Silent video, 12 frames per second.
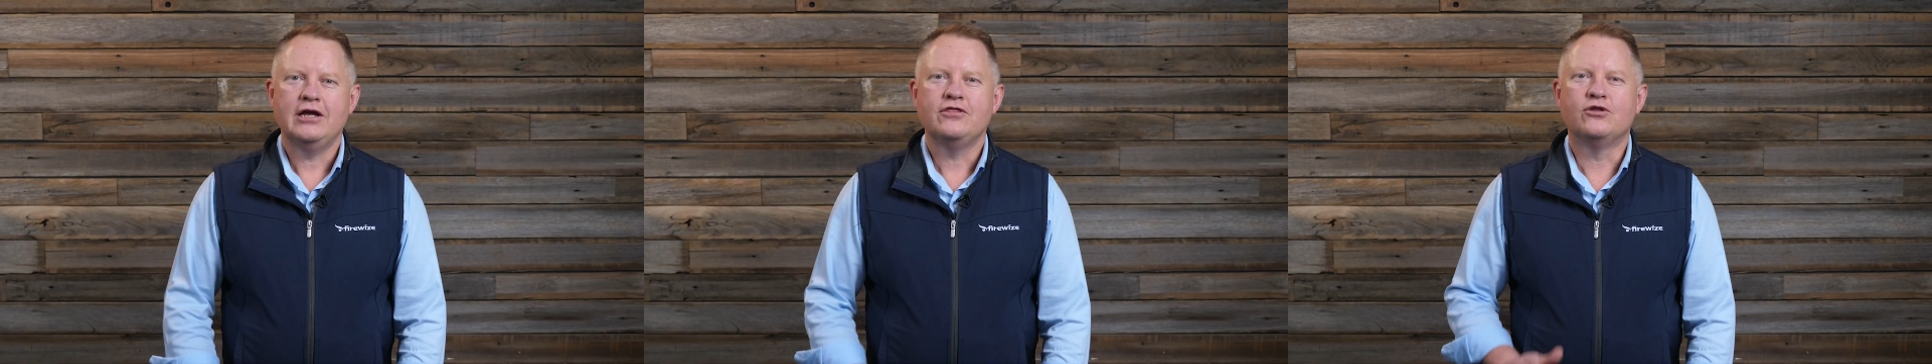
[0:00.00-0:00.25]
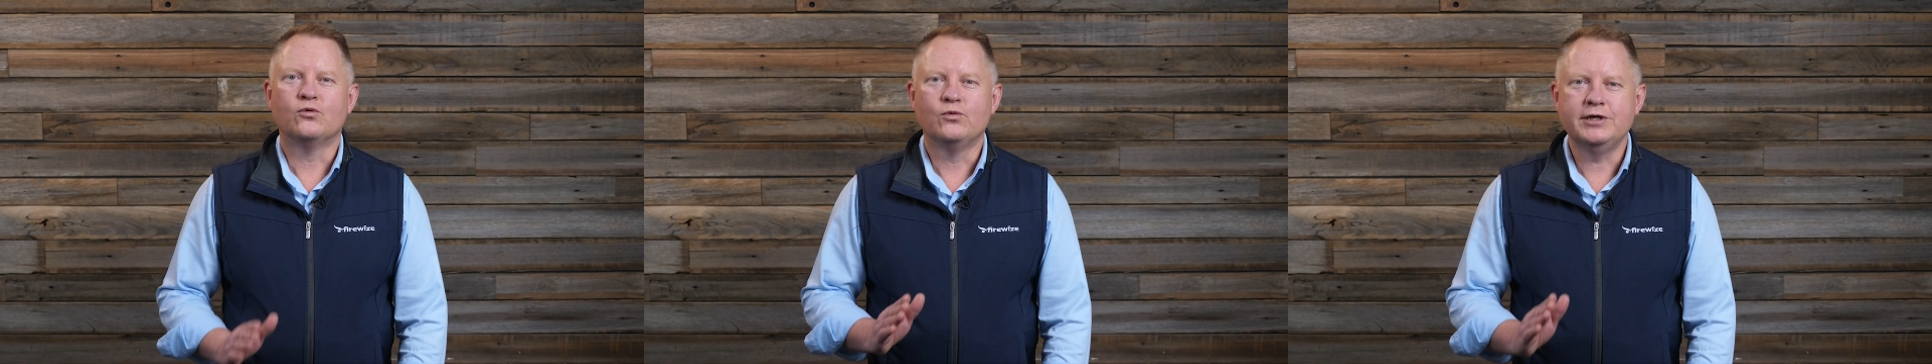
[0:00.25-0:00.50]

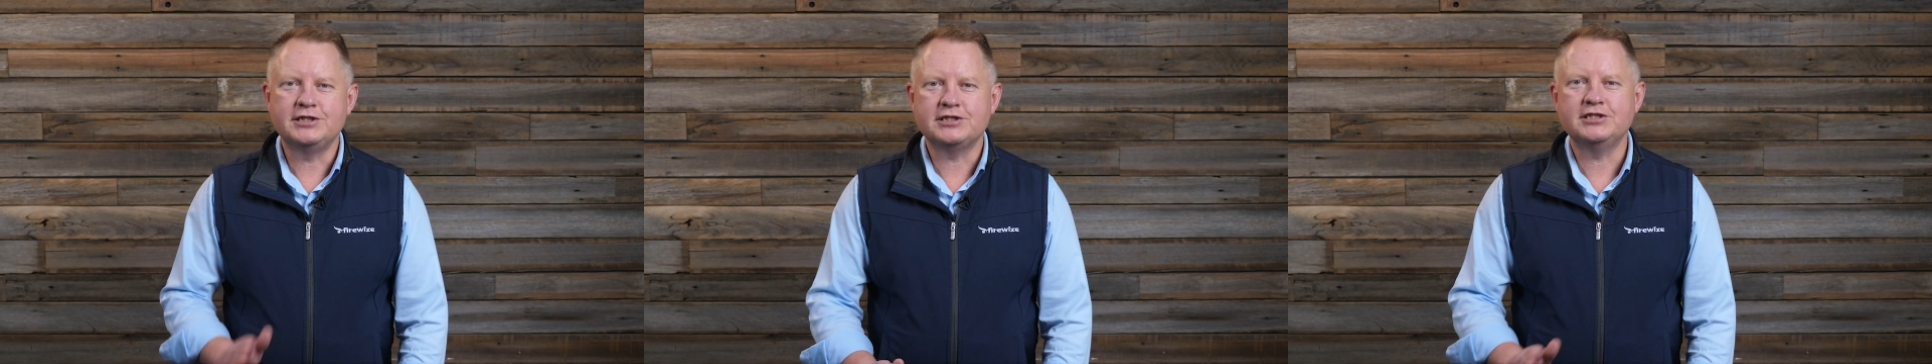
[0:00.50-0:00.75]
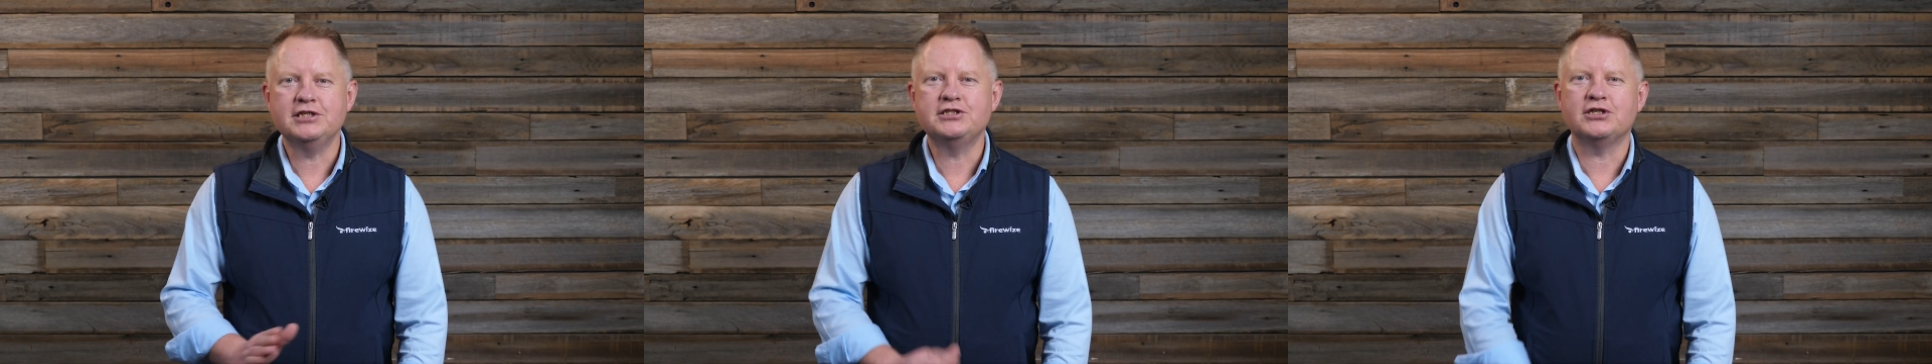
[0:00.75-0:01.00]
The
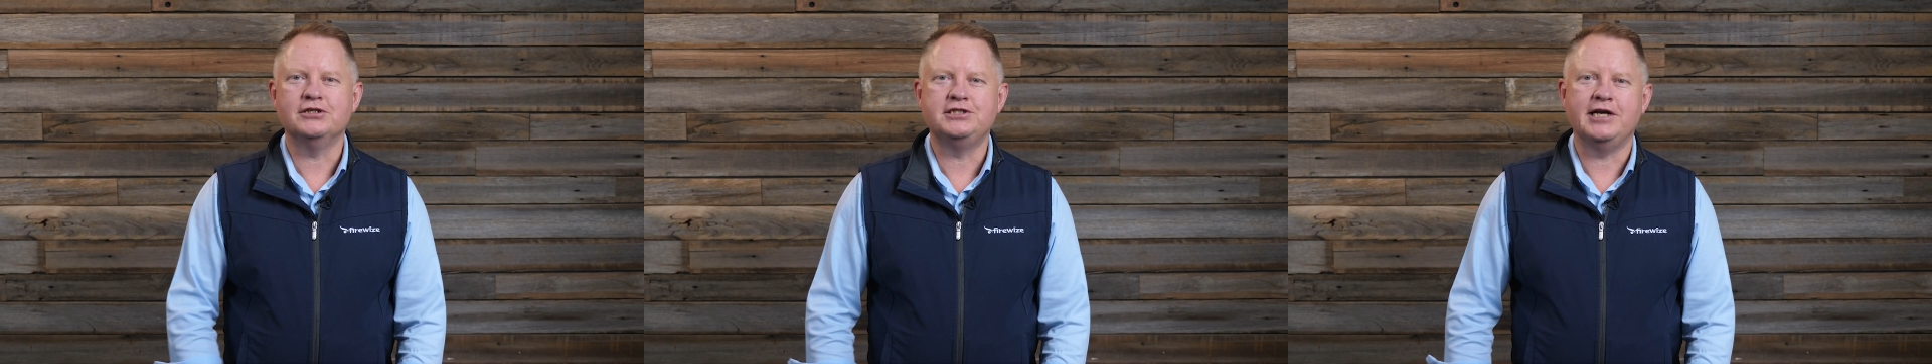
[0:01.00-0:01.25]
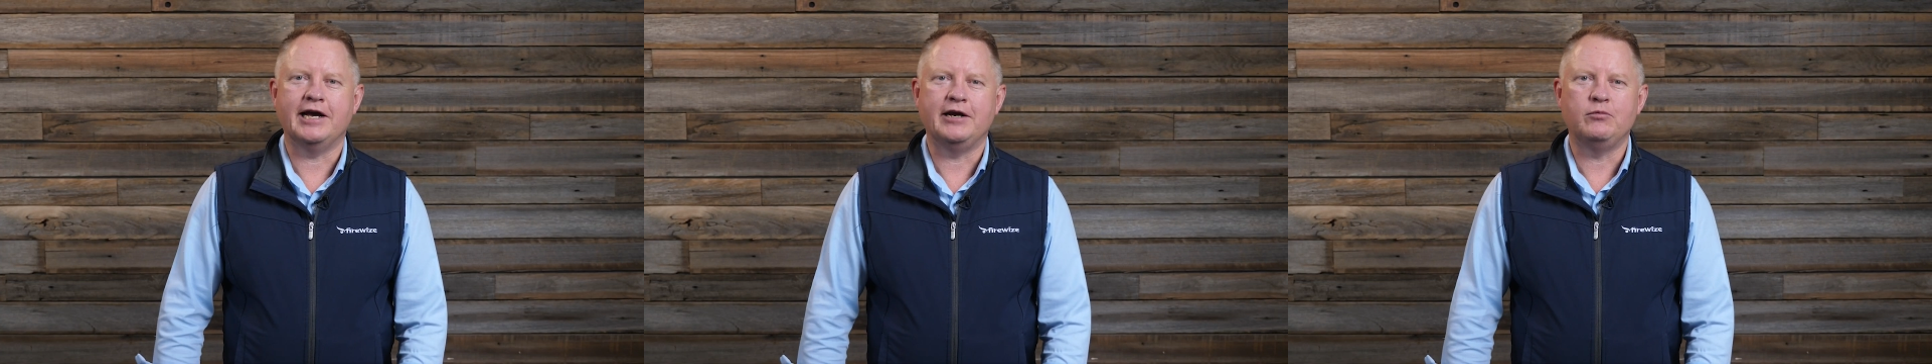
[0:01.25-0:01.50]
risks
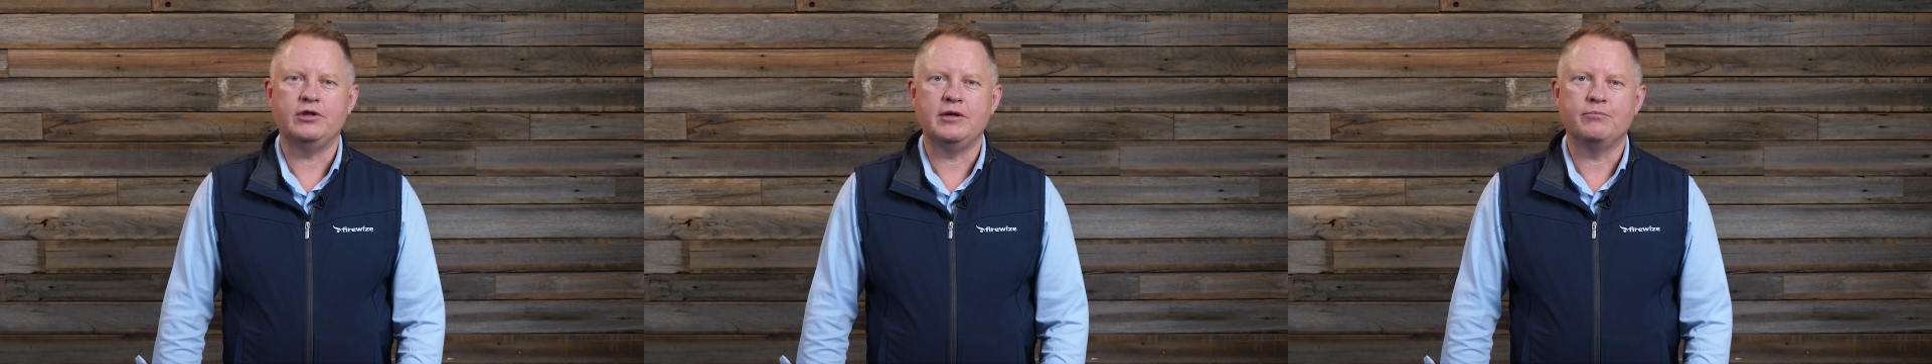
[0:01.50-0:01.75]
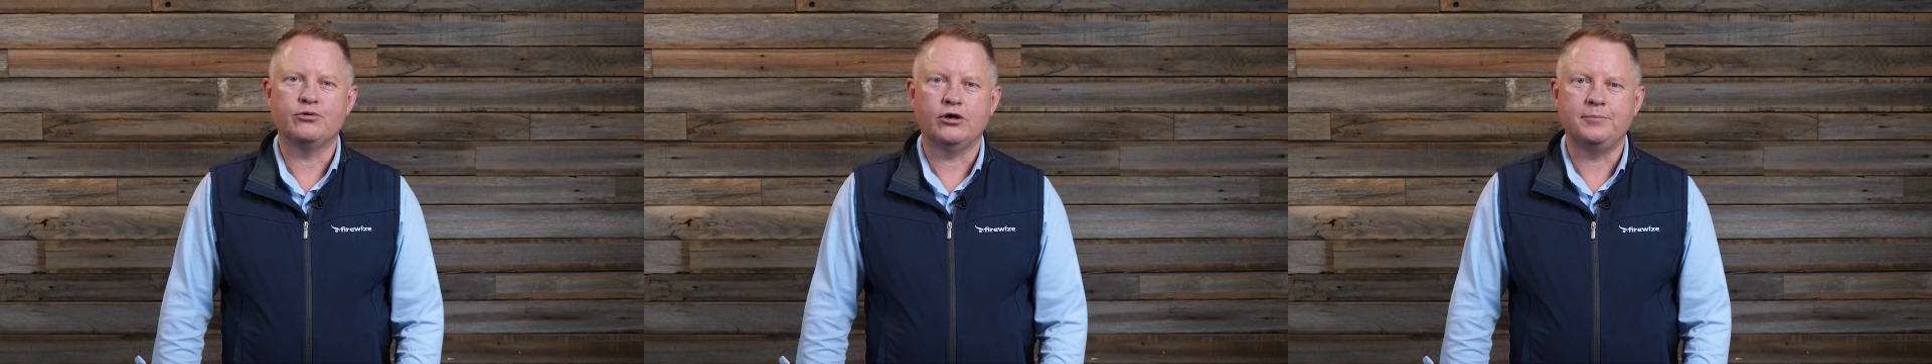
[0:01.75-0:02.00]
associated with
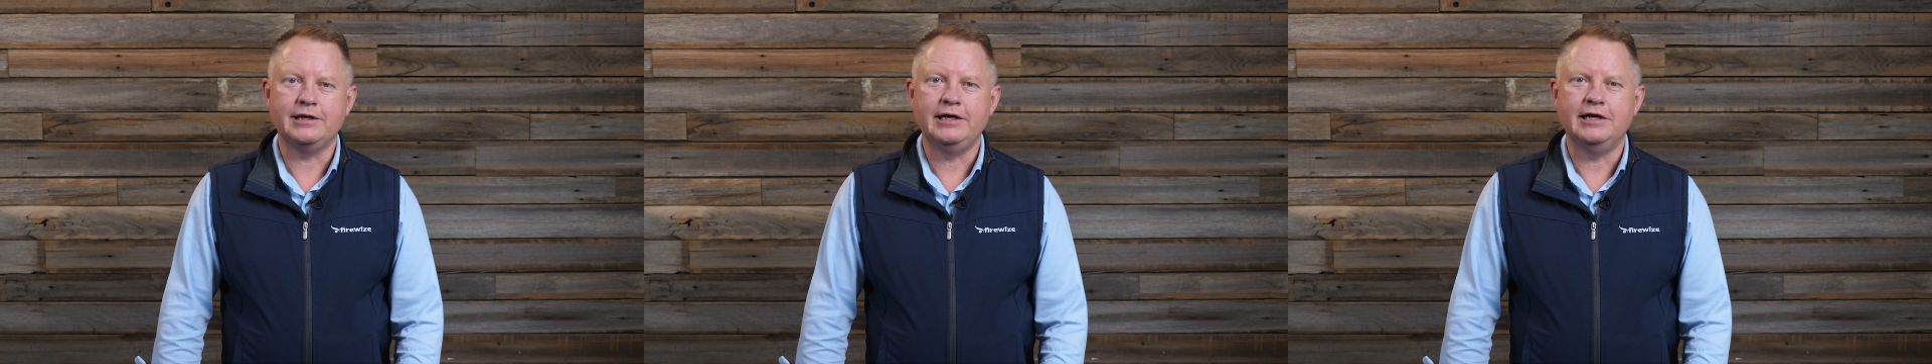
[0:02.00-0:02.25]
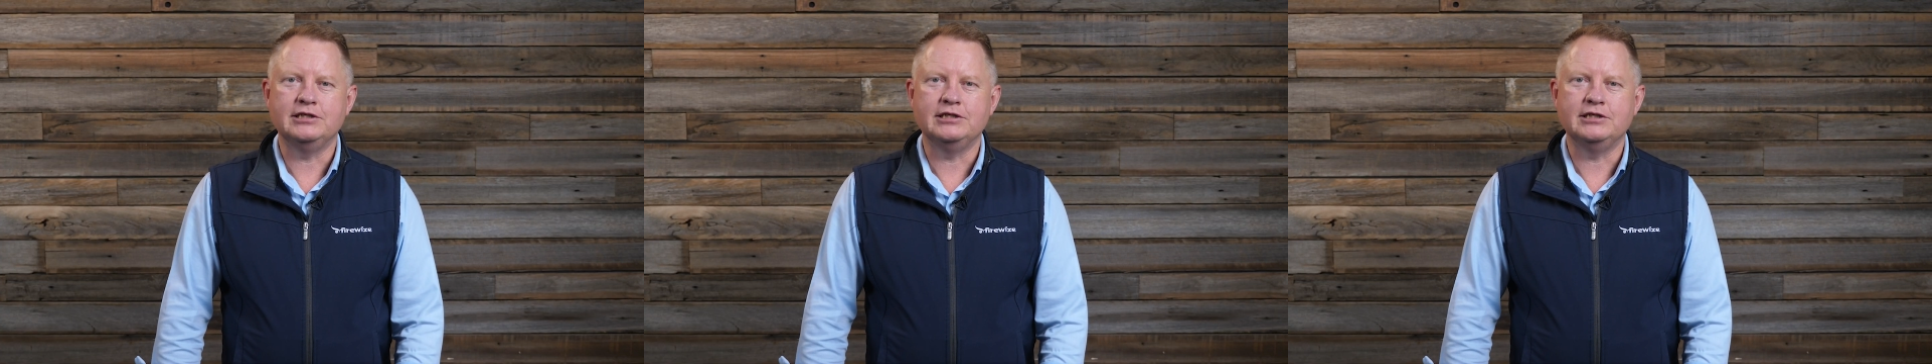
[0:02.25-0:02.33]
improperly